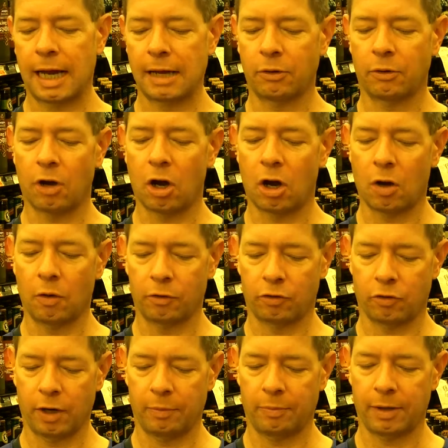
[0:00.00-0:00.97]
I don't
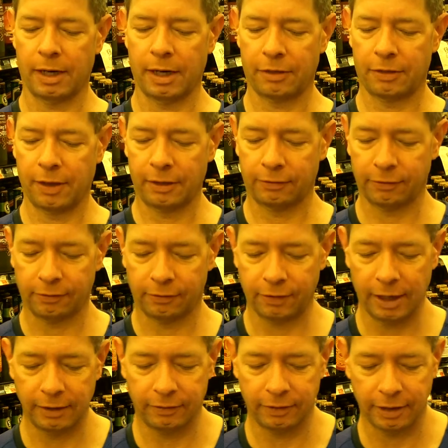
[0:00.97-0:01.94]
always drink beer. I think
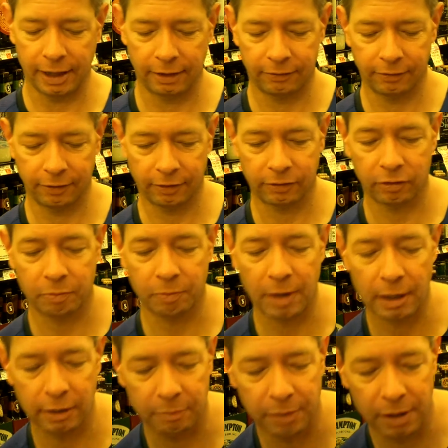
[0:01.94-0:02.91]
since 1996, there's
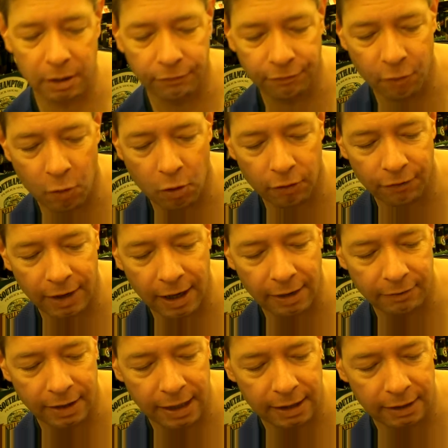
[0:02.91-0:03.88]
probably been four or
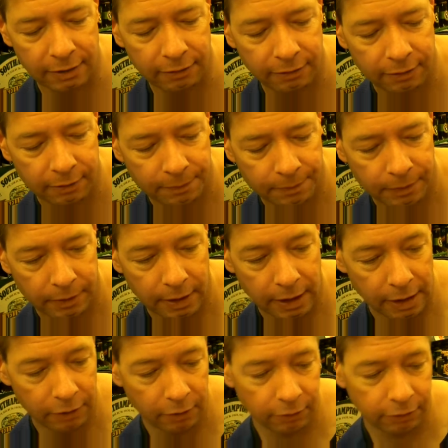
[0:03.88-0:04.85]
five days,
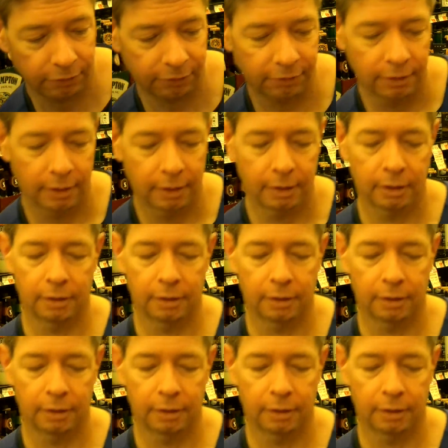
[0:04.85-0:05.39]
and those.